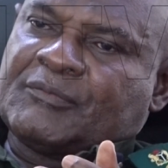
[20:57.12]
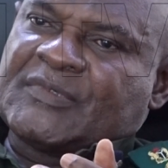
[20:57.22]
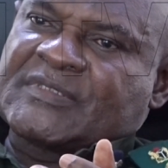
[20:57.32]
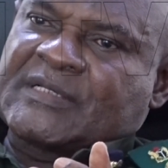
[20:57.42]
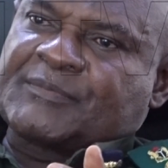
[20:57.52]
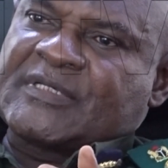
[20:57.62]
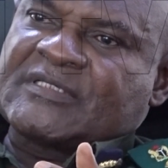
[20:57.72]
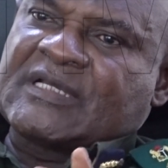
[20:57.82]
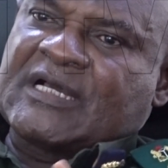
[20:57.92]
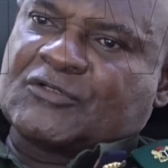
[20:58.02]
Mr.
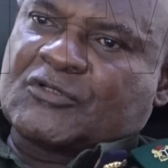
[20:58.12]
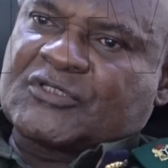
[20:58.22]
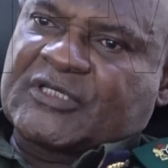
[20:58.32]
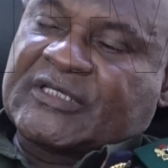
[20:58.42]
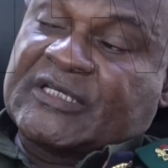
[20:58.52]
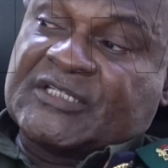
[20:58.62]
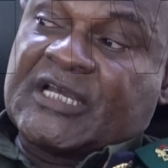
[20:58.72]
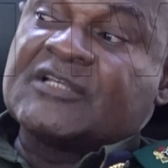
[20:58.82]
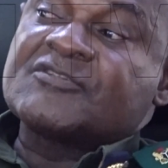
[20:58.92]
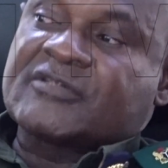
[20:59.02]
President has just taken a
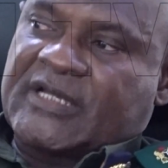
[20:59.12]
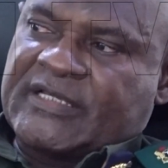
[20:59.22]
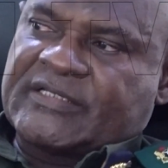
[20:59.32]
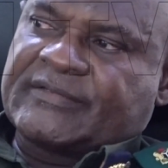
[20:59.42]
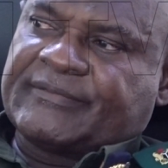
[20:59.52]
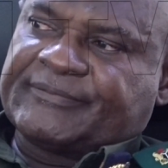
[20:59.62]
giant stride.